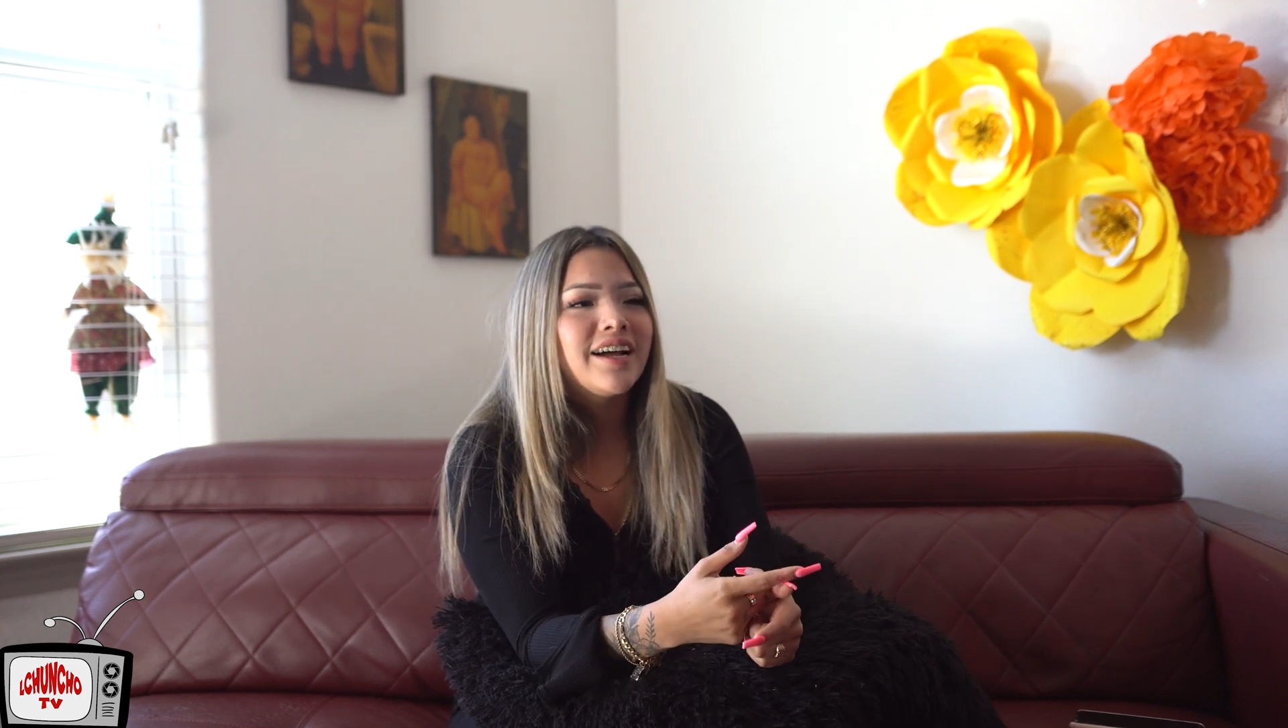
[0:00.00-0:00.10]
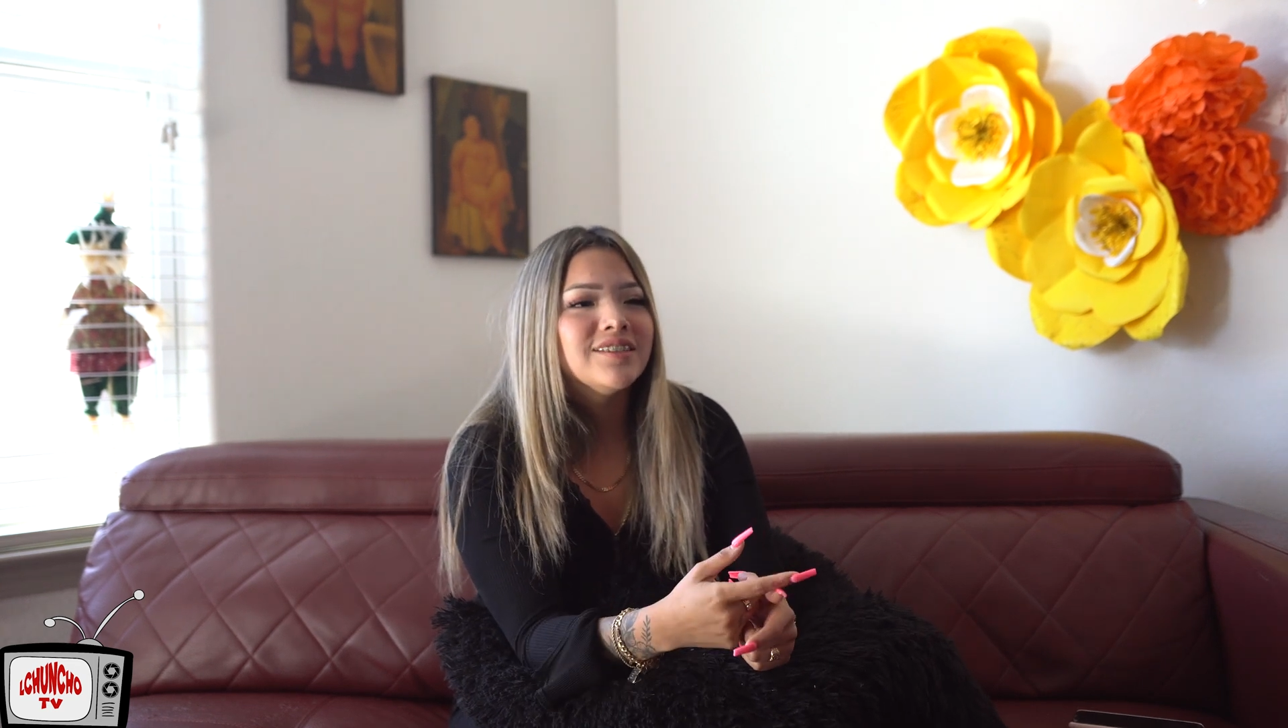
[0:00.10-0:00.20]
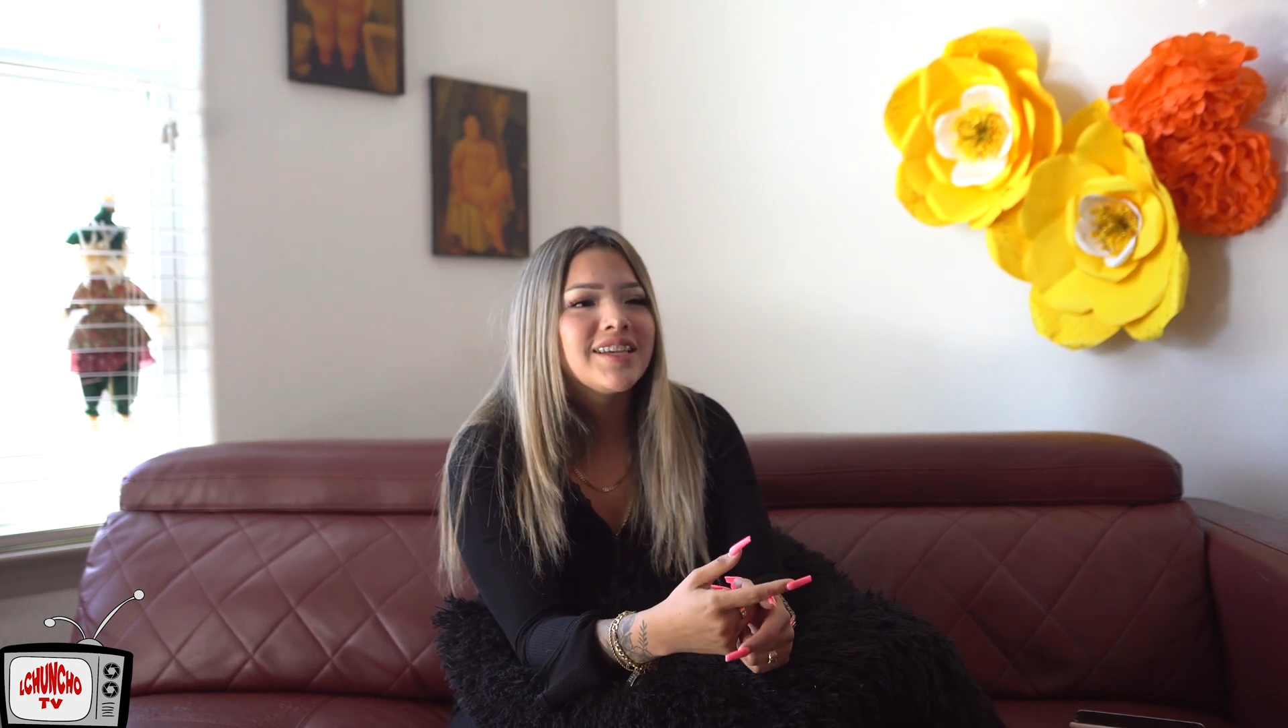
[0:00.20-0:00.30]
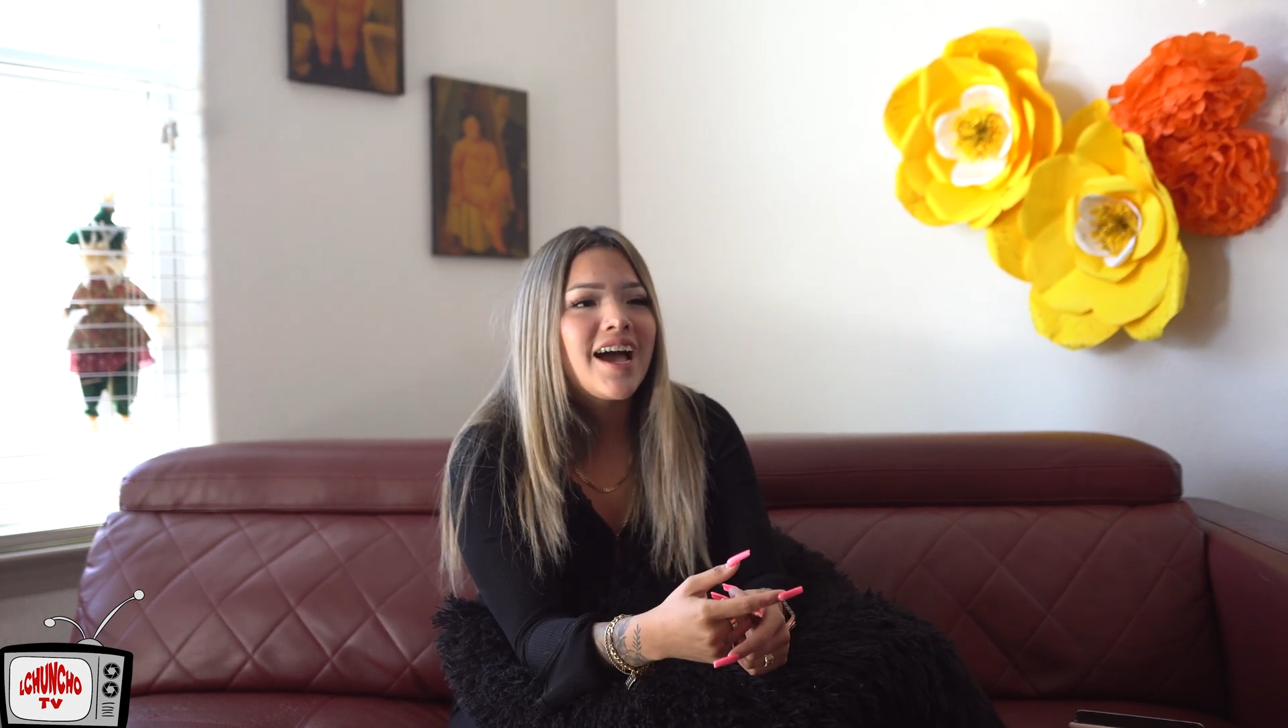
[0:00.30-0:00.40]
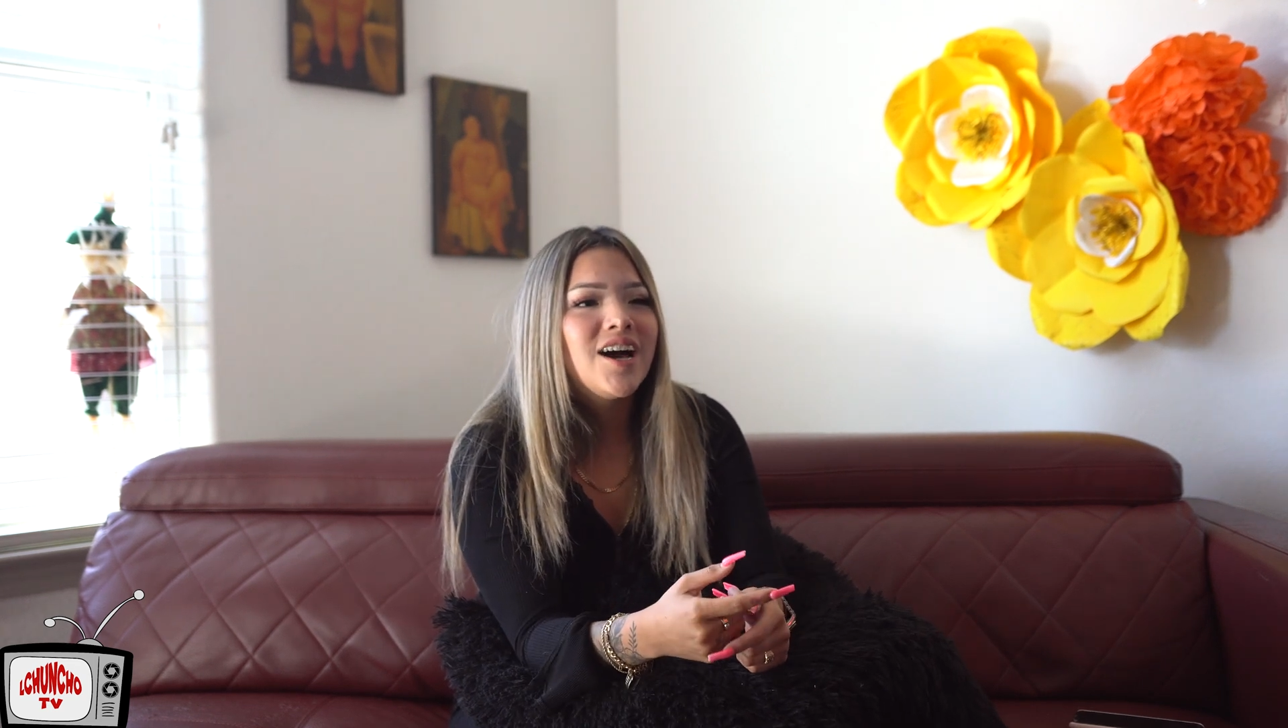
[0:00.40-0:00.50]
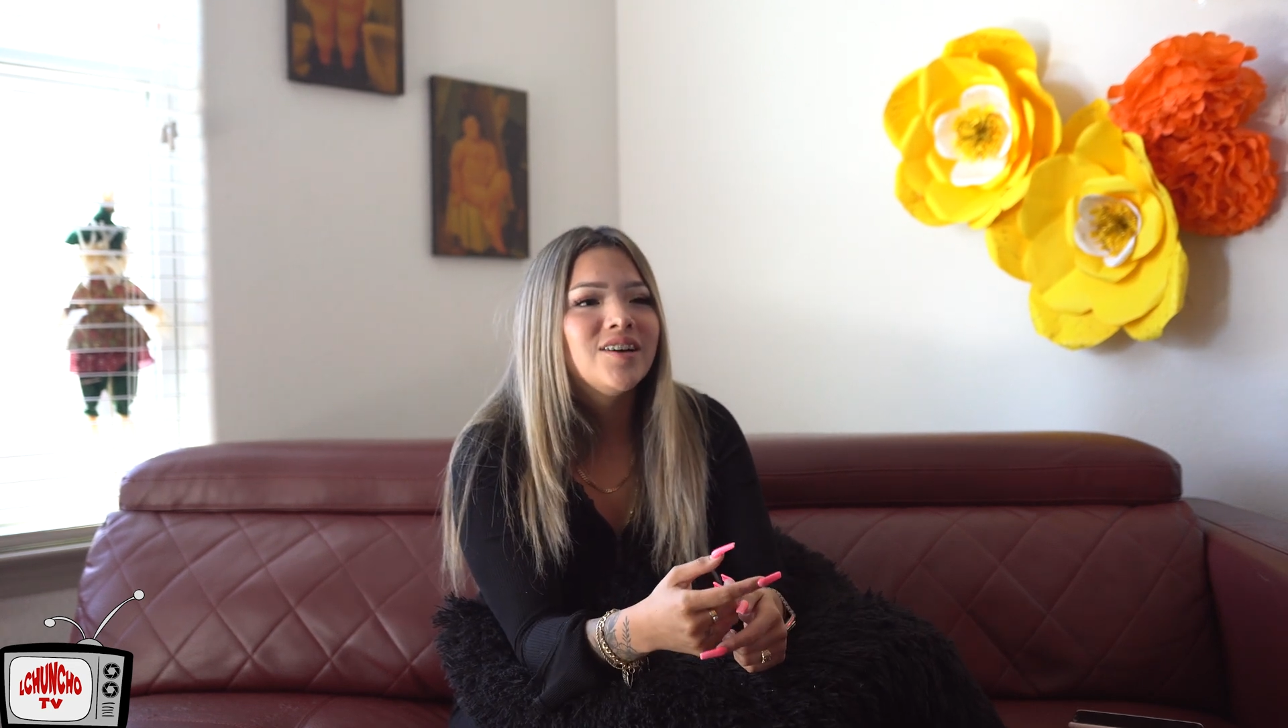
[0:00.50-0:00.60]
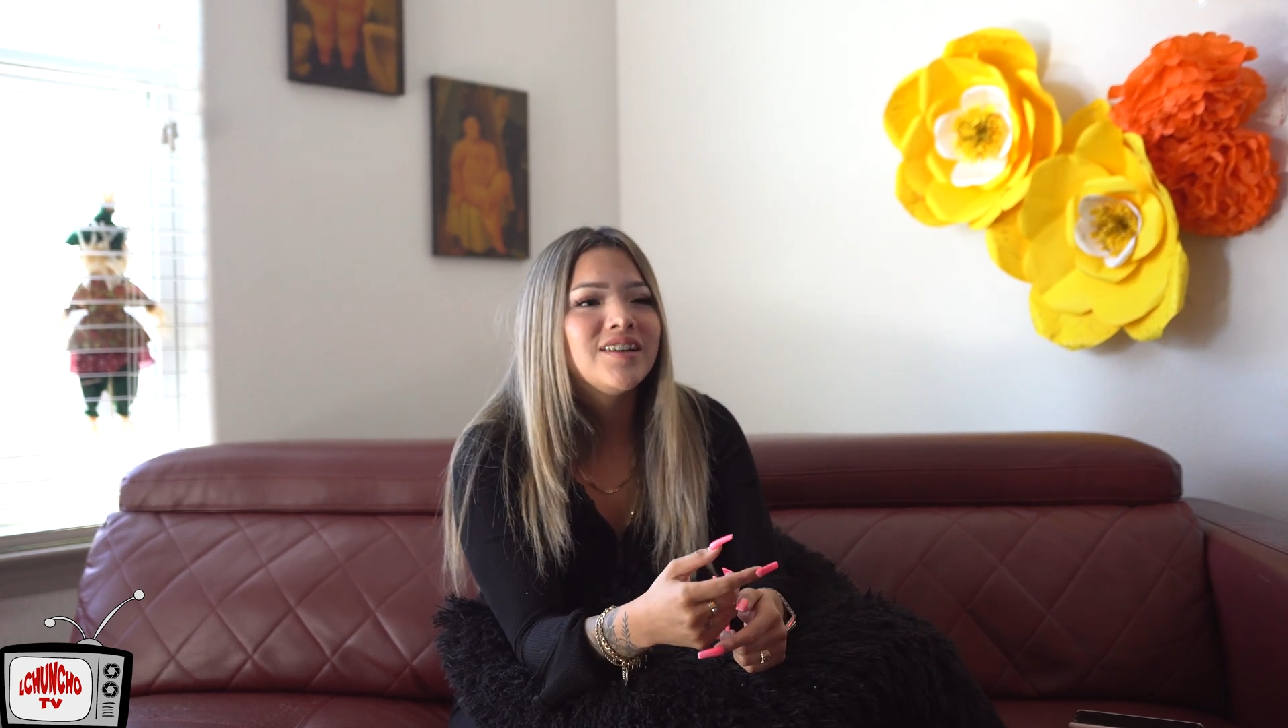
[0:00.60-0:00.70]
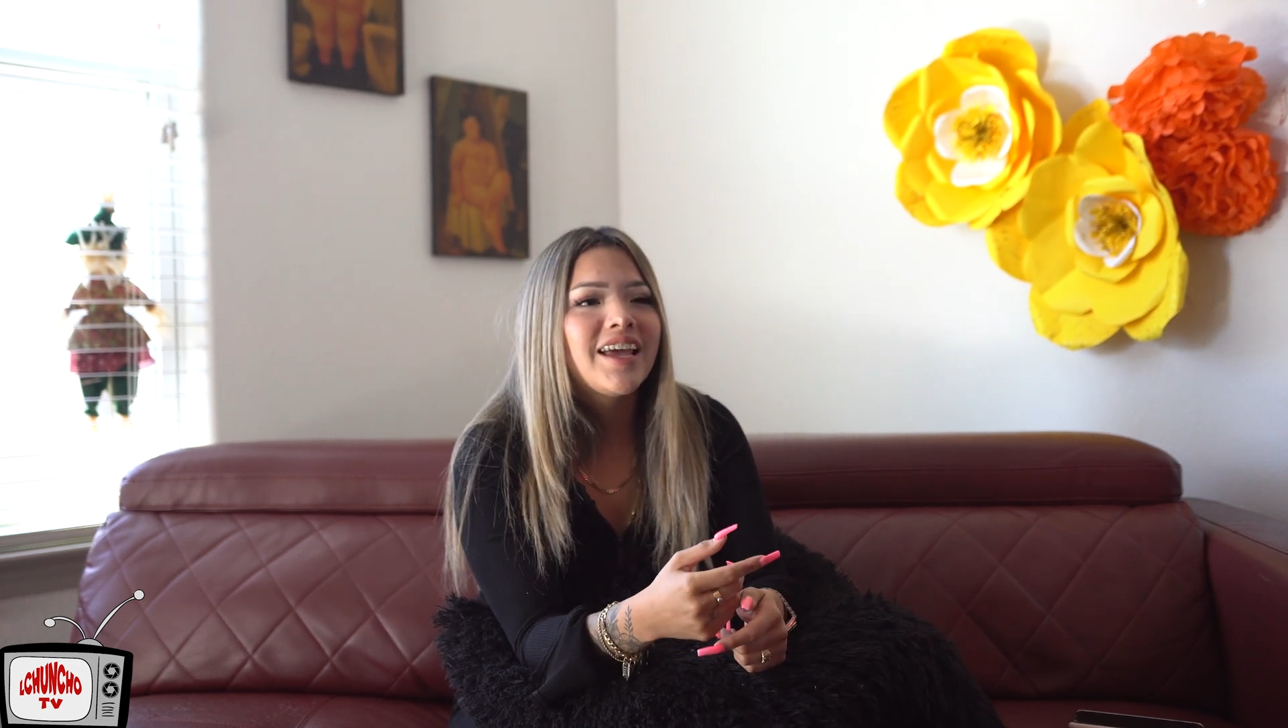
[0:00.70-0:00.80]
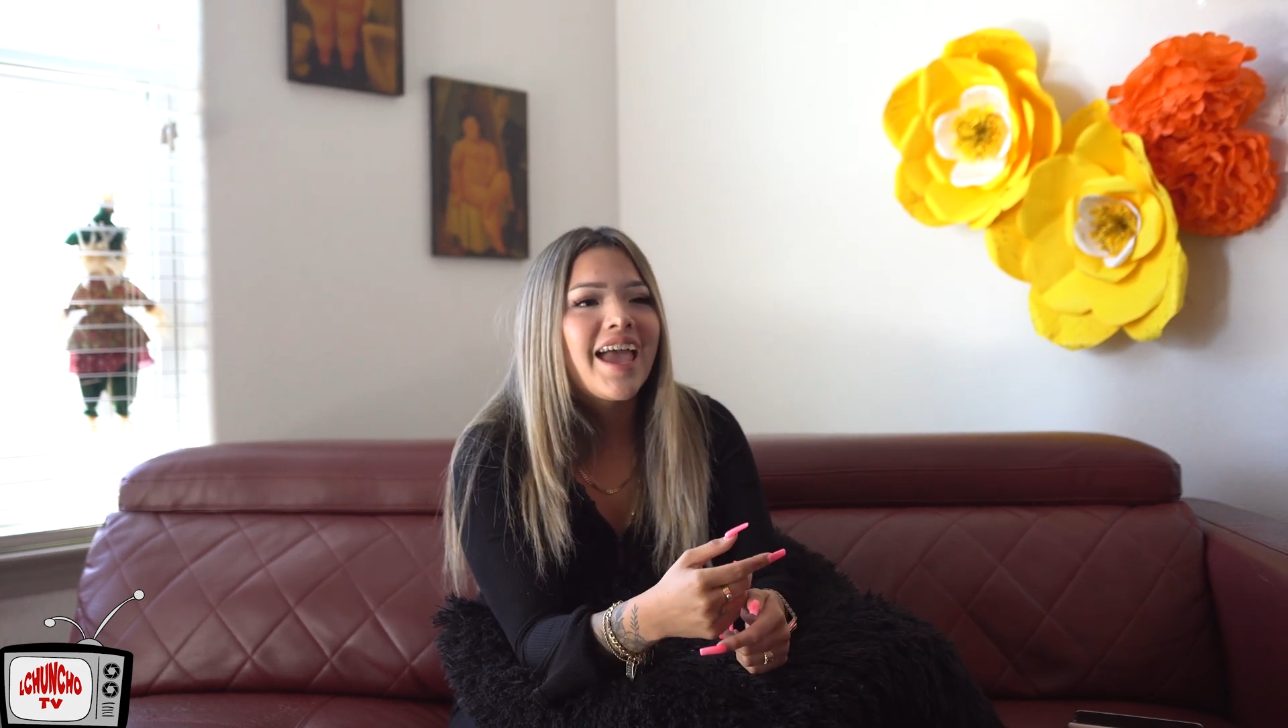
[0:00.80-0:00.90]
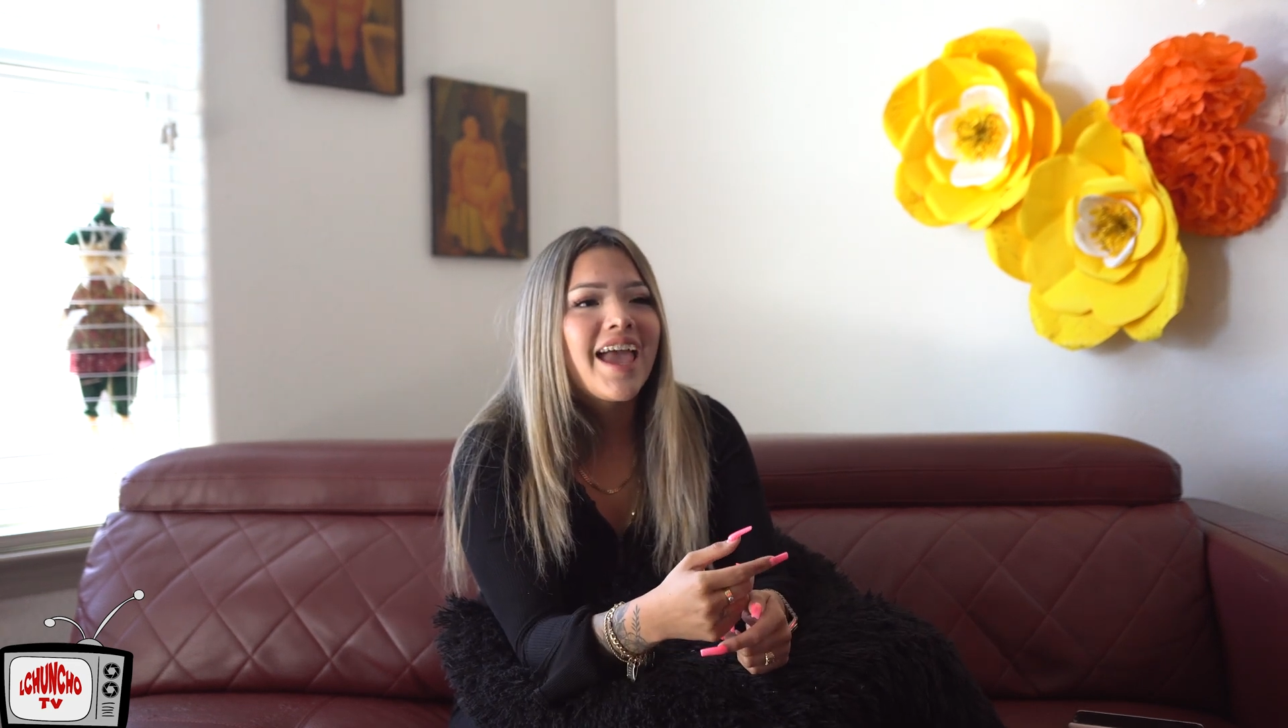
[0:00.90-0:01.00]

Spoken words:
downtown